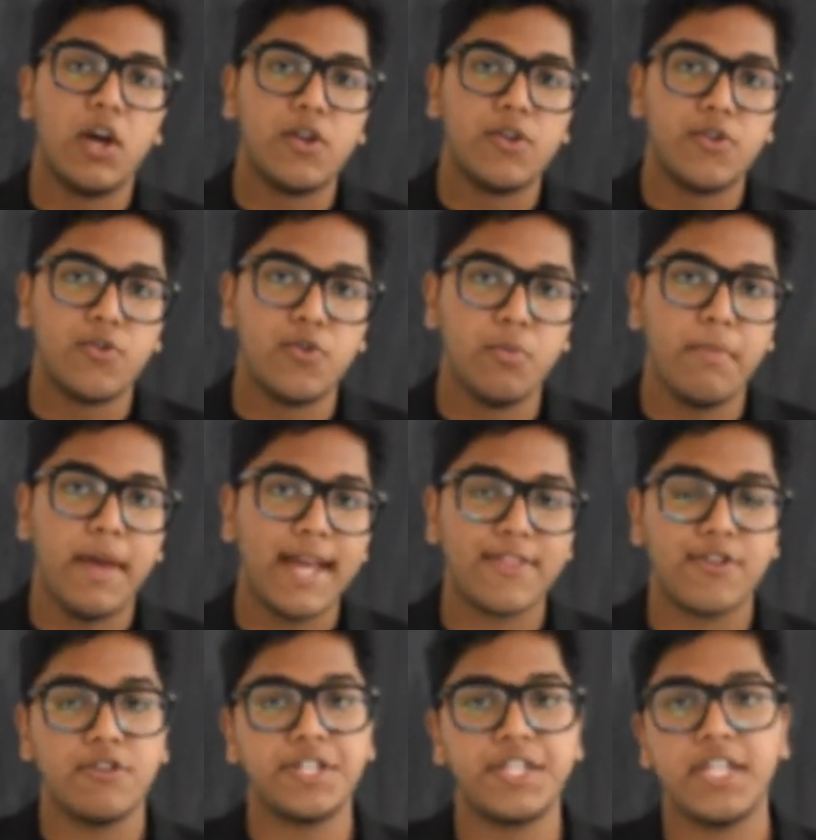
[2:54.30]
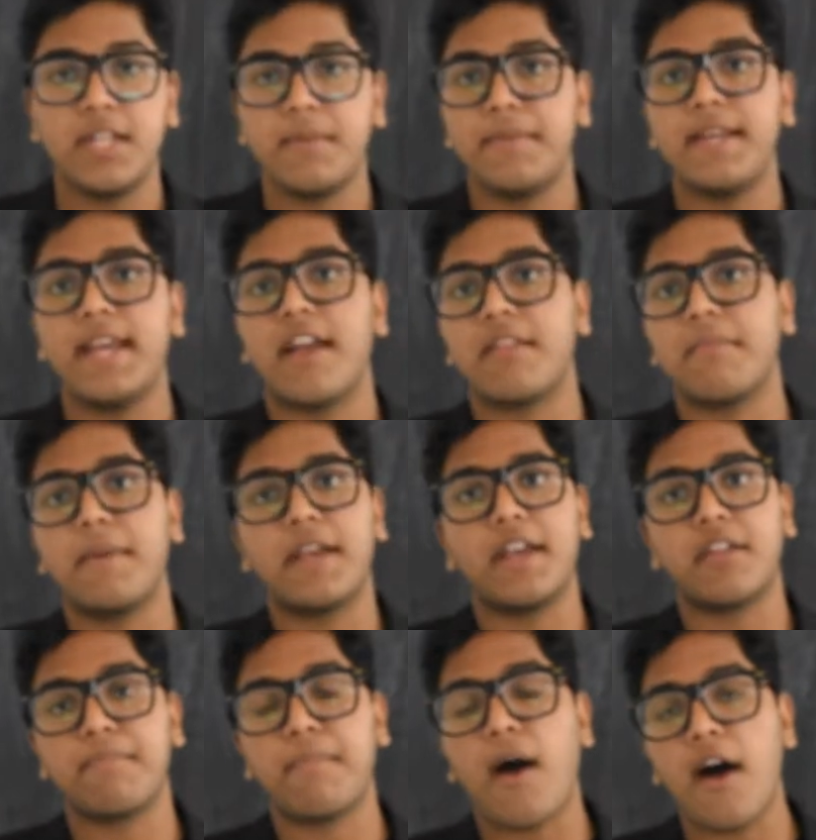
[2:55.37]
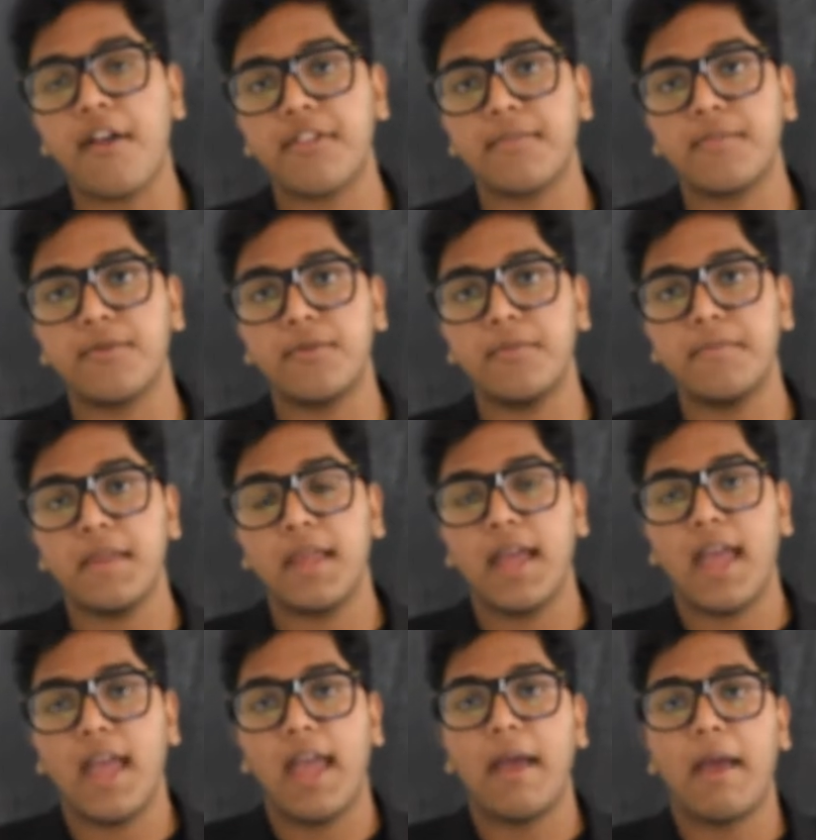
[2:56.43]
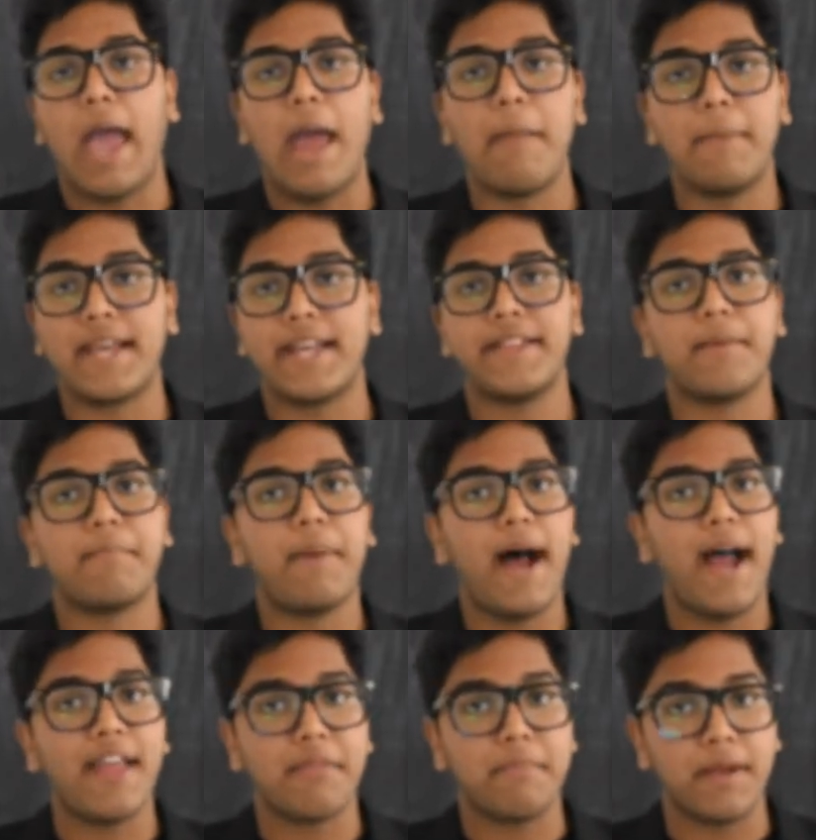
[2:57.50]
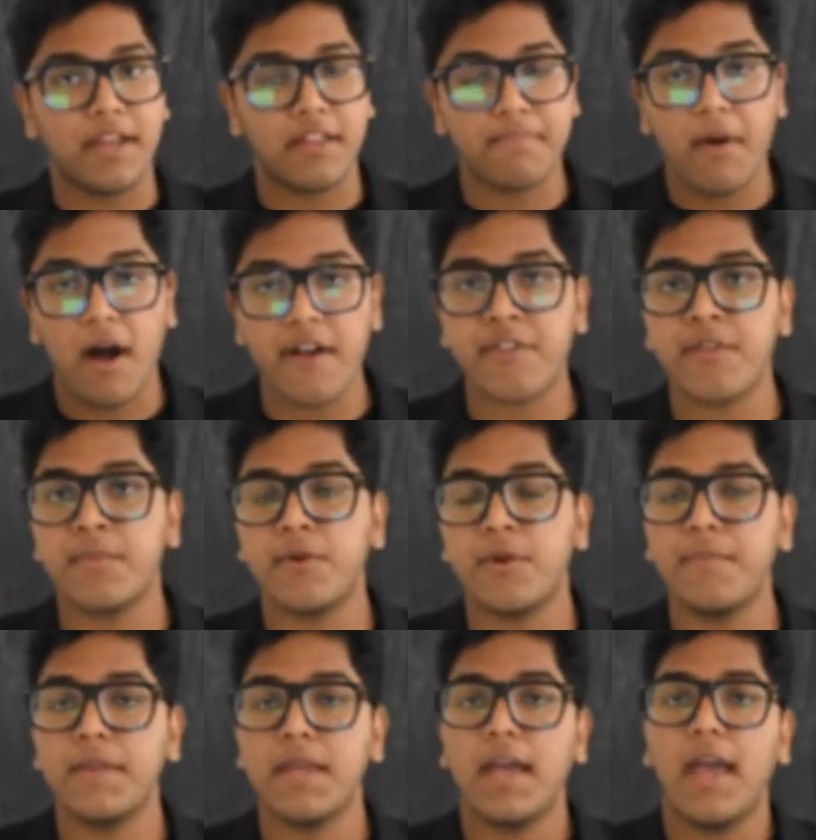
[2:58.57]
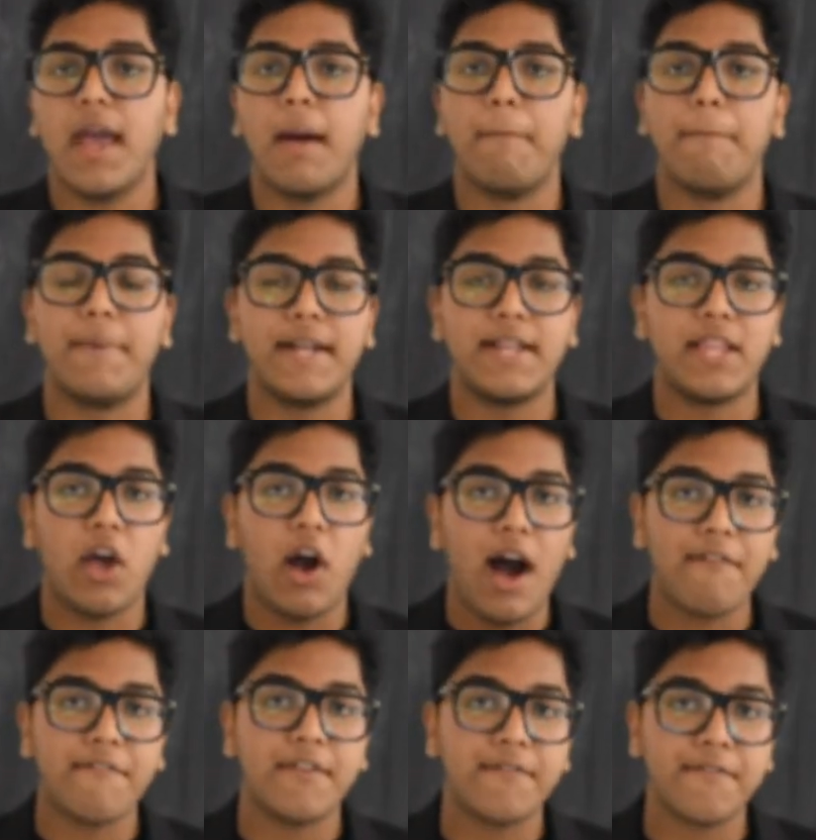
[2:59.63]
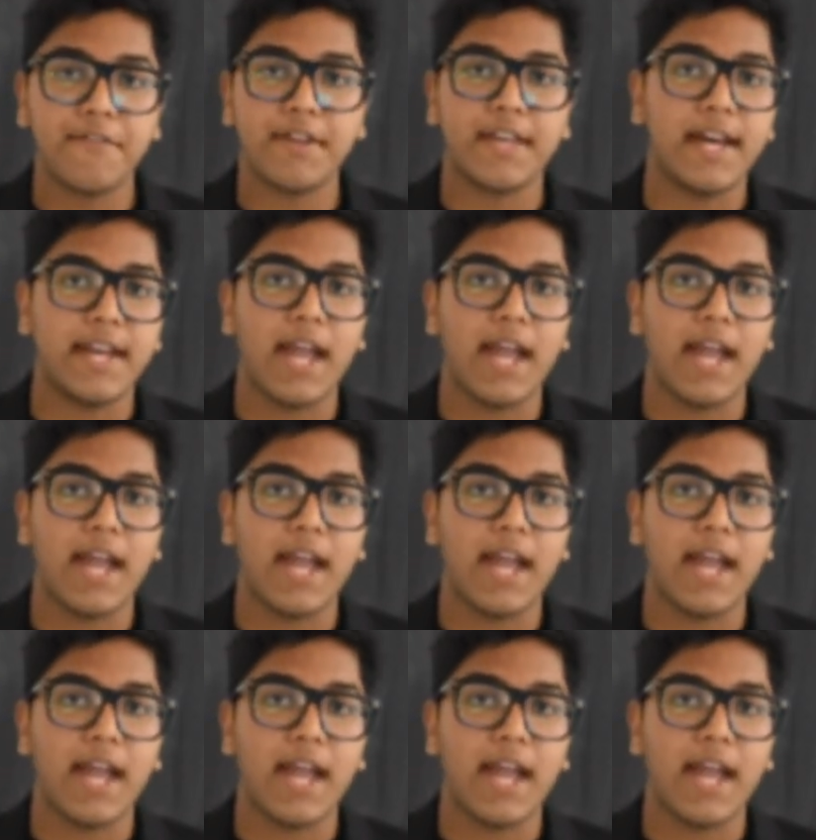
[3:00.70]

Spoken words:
to make their GDP as big as possible and making the pie as big as possible, but they often forget